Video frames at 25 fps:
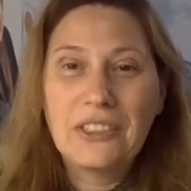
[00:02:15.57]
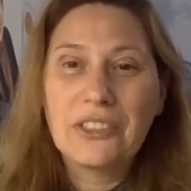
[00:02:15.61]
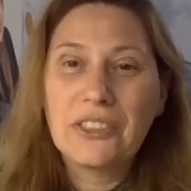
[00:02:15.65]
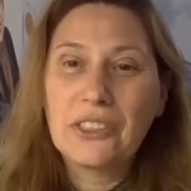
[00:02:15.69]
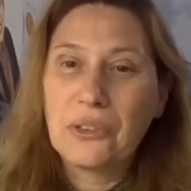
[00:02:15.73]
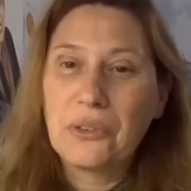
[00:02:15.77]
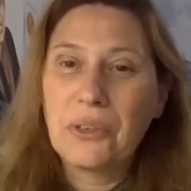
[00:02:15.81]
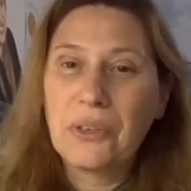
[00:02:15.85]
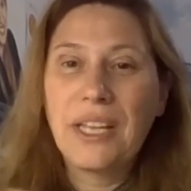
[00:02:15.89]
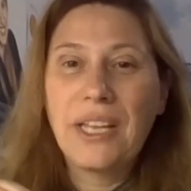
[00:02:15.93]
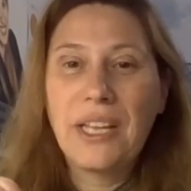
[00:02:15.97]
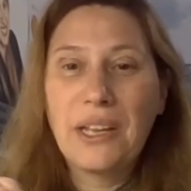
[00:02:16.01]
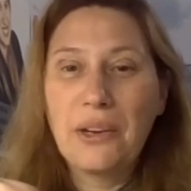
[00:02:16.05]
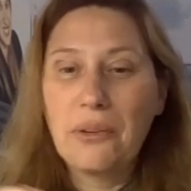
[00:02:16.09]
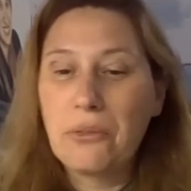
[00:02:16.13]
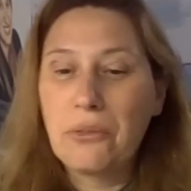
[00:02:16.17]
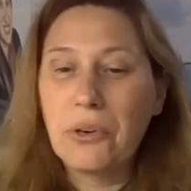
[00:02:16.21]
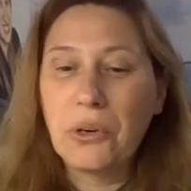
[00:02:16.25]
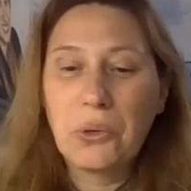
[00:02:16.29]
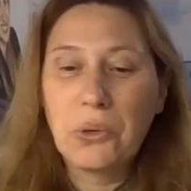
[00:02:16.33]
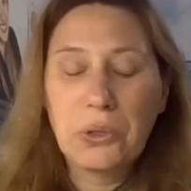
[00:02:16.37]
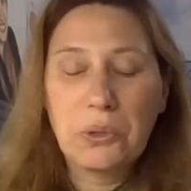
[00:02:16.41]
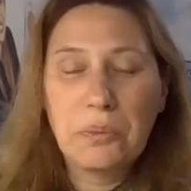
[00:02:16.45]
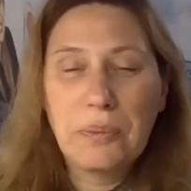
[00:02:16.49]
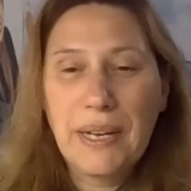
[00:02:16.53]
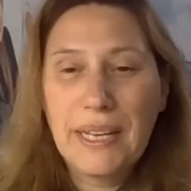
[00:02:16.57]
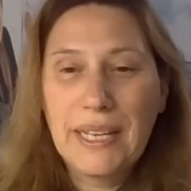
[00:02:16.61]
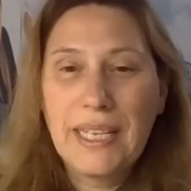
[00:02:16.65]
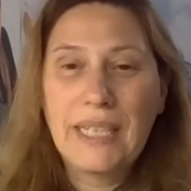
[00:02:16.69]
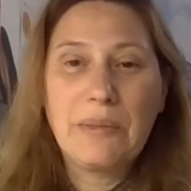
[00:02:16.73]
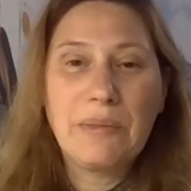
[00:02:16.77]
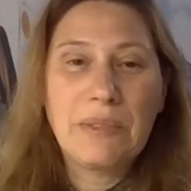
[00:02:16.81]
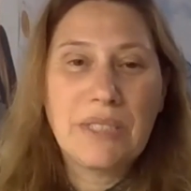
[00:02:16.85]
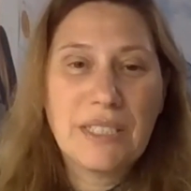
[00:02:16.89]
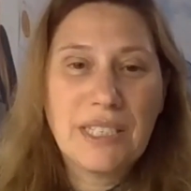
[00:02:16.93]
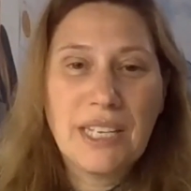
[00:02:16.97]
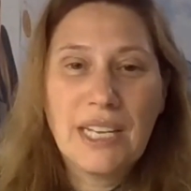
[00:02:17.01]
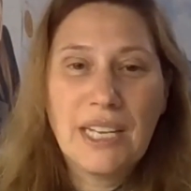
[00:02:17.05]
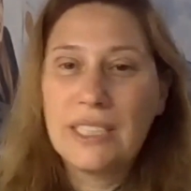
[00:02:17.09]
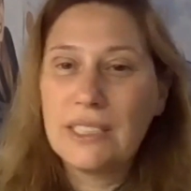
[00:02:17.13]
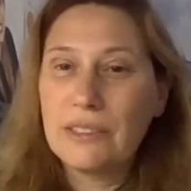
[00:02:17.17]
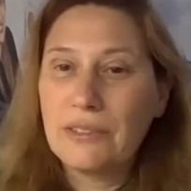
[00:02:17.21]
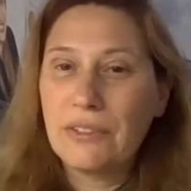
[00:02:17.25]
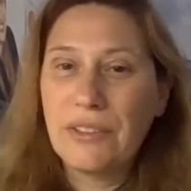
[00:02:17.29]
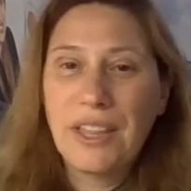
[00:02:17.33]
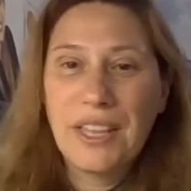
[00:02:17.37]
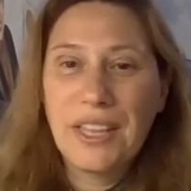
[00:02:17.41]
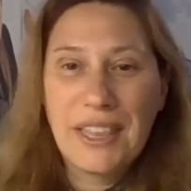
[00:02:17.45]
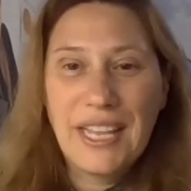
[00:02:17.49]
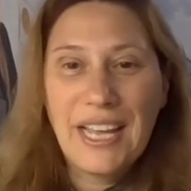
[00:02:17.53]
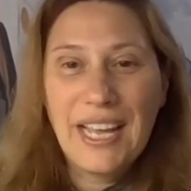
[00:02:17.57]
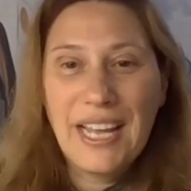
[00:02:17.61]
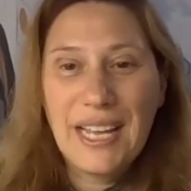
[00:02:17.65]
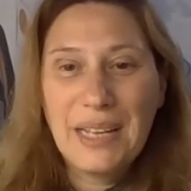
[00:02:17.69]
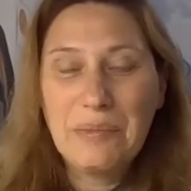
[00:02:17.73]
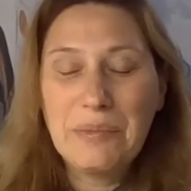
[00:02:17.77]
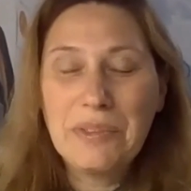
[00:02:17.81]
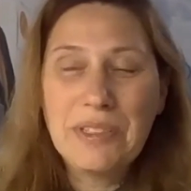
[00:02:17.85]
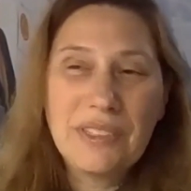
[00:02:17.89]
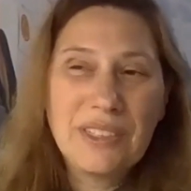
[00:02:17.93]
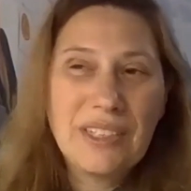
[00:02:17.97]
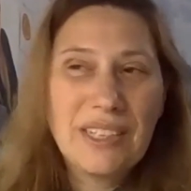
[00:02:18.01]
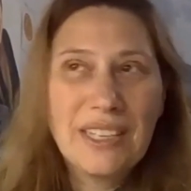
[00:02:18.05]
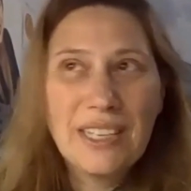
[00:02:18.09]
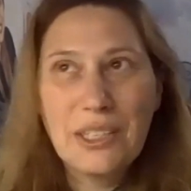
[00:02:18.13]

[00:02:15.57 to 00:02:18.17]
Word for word: So he wrote by himself the names.